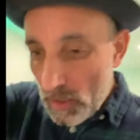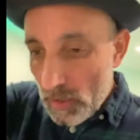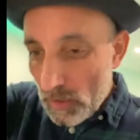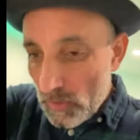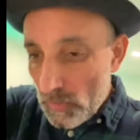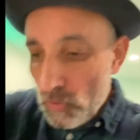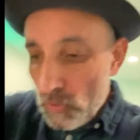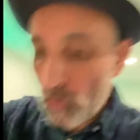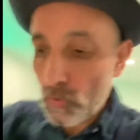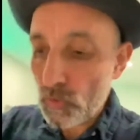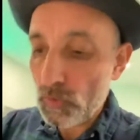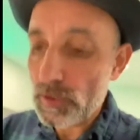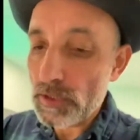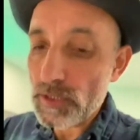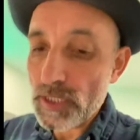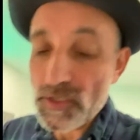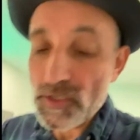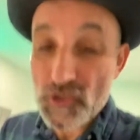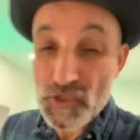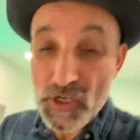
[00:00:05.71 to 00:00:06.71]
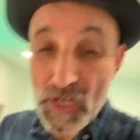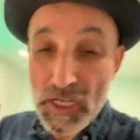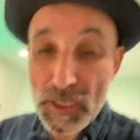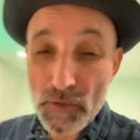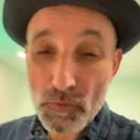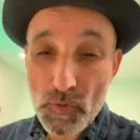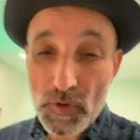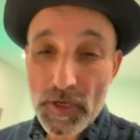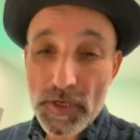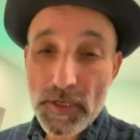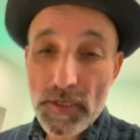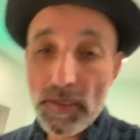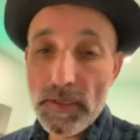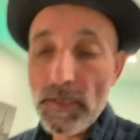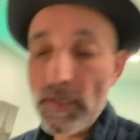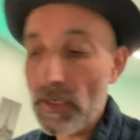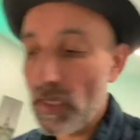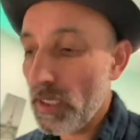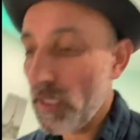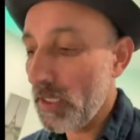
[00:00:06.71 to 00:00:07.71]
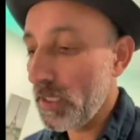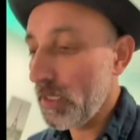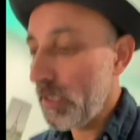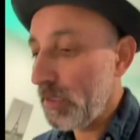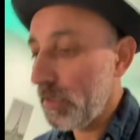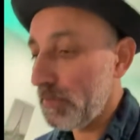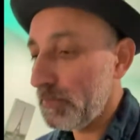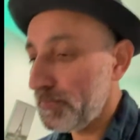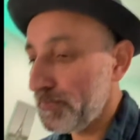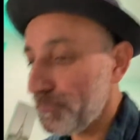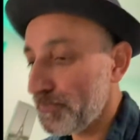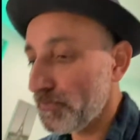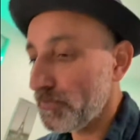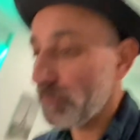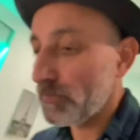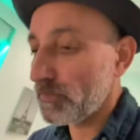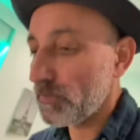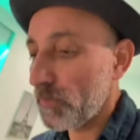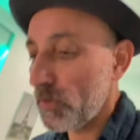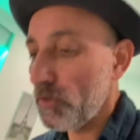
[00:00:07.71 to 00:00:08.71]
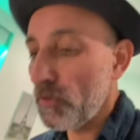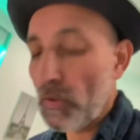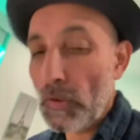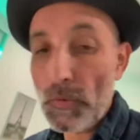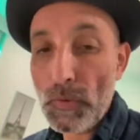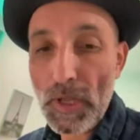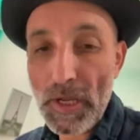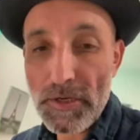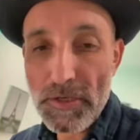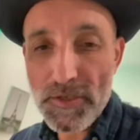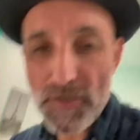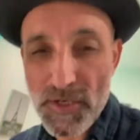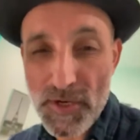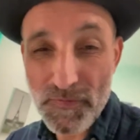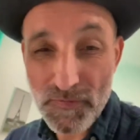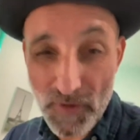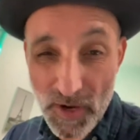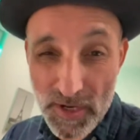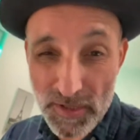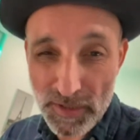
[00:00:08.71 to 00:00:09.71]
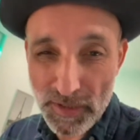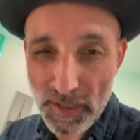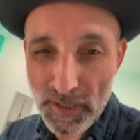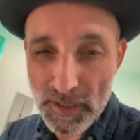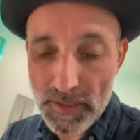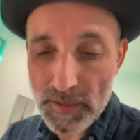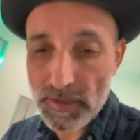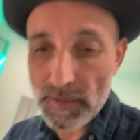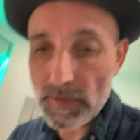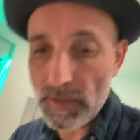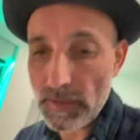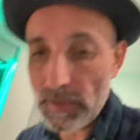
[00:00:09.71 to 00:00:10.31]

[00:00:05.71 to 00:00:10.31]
It's a January, night, Friday night,